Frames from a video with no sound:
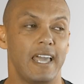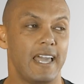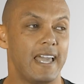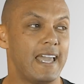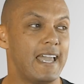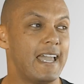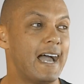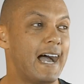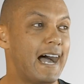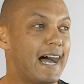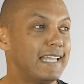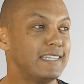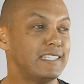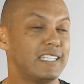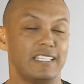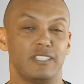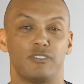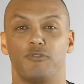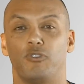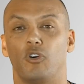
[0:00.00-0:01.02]

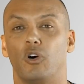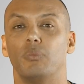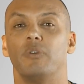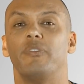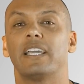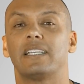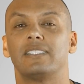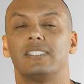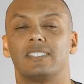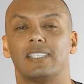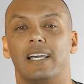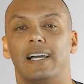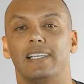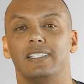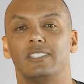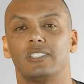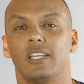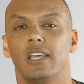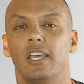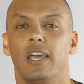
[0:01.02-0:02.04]
and its form of
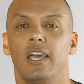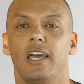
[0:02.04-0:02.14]
exercise.